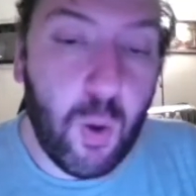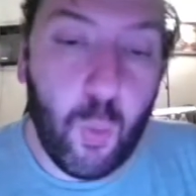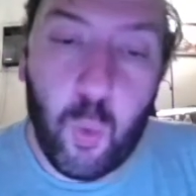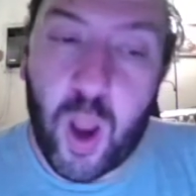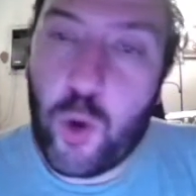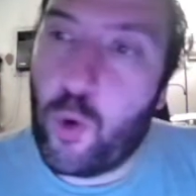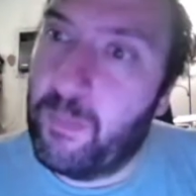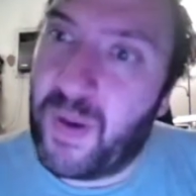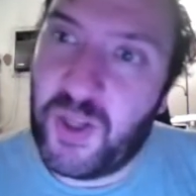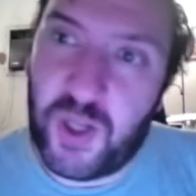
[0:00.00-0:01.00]
what your
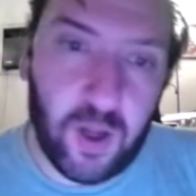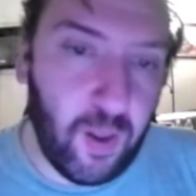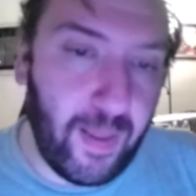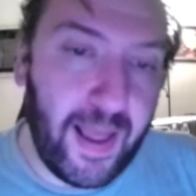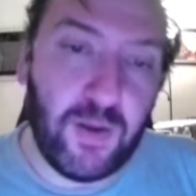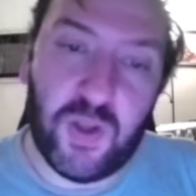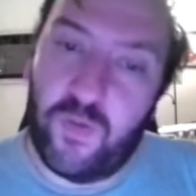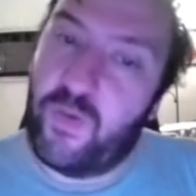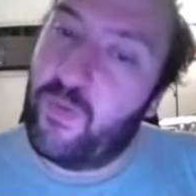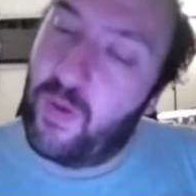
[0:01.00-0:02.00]
budget allows. So if
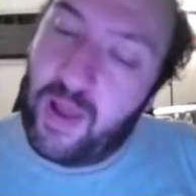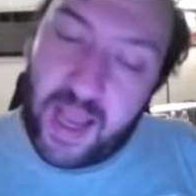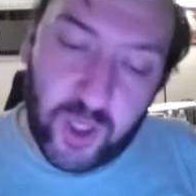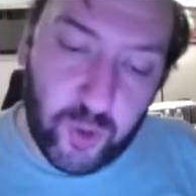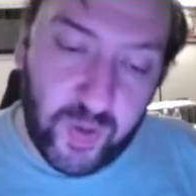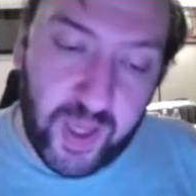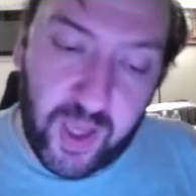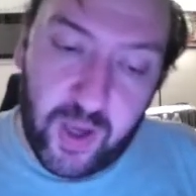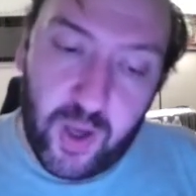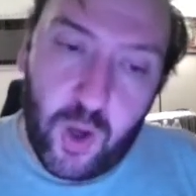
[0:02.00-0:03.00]
you actually
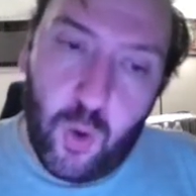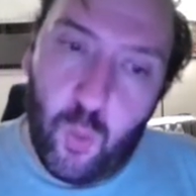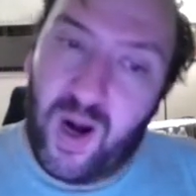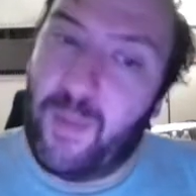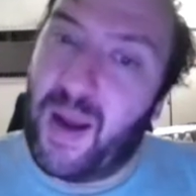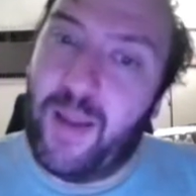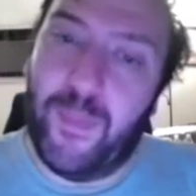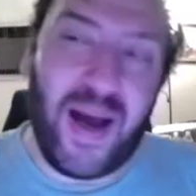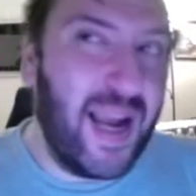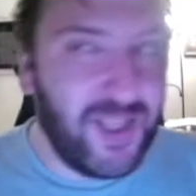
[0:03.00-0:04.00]
want to buy a
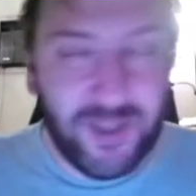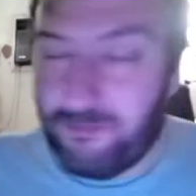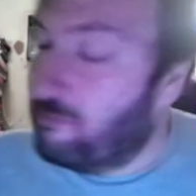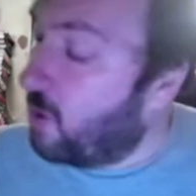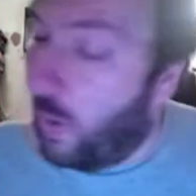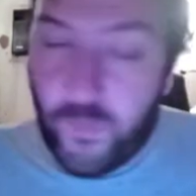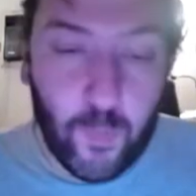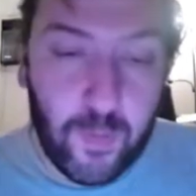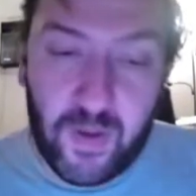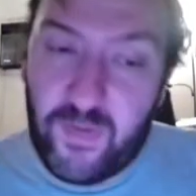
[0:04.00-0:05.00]
box, go for
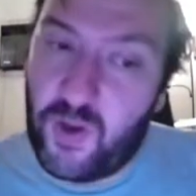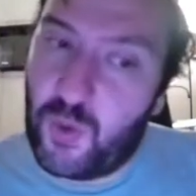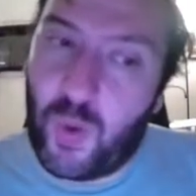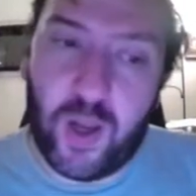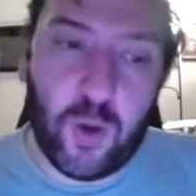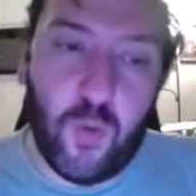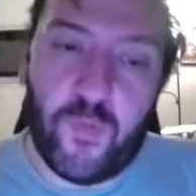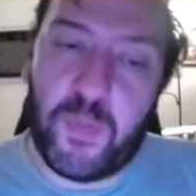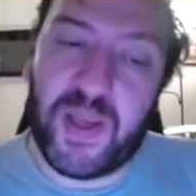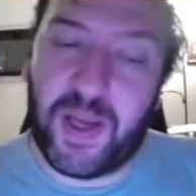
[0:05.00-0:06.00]
it. But if you just want to go for
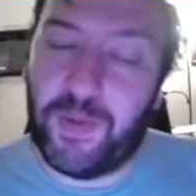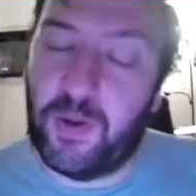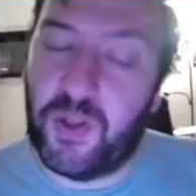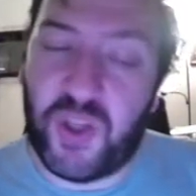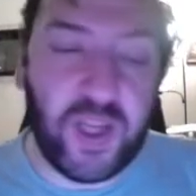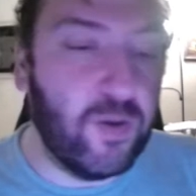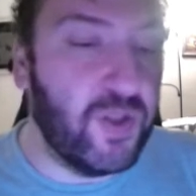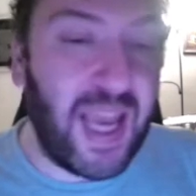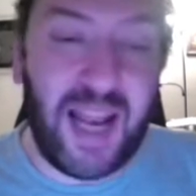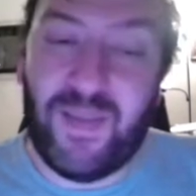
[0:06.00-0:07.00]
particular singles
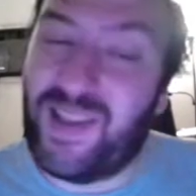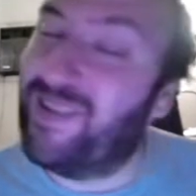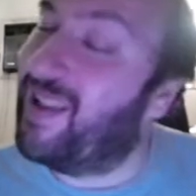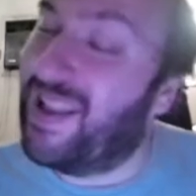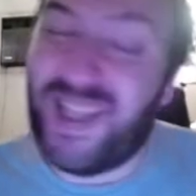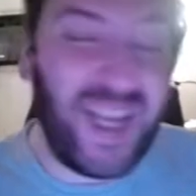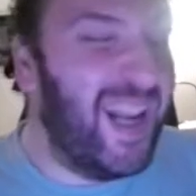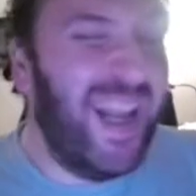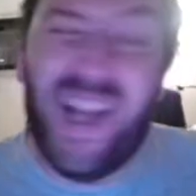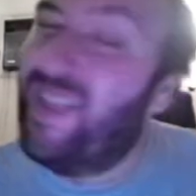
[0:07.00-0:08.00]
out of this set,
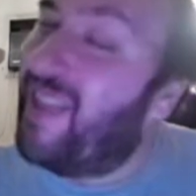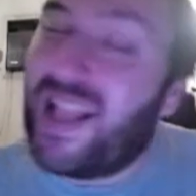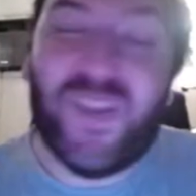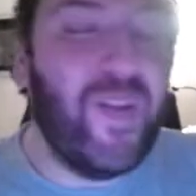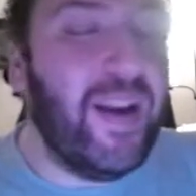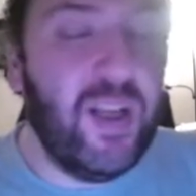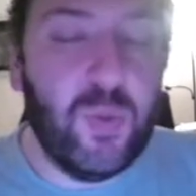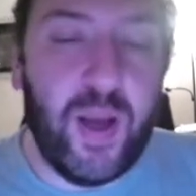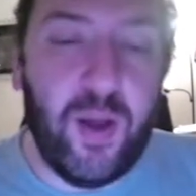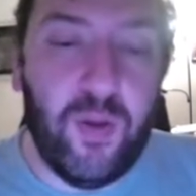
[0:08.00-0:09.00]
that's fine as
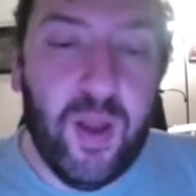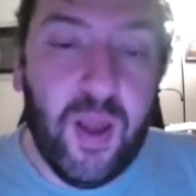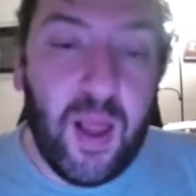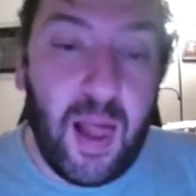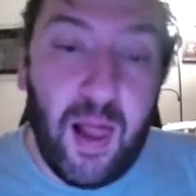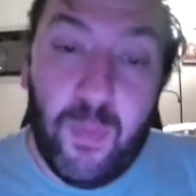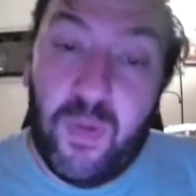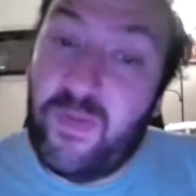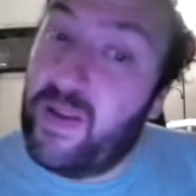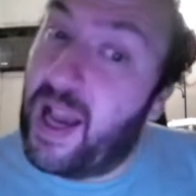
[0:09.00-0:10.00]
well.
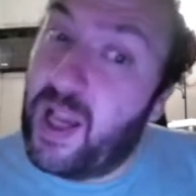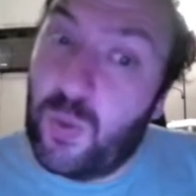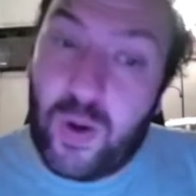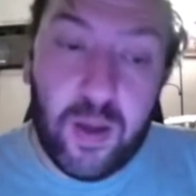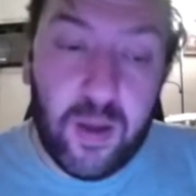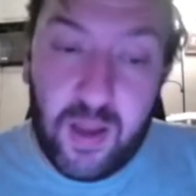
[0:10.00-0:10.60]
If you guys want to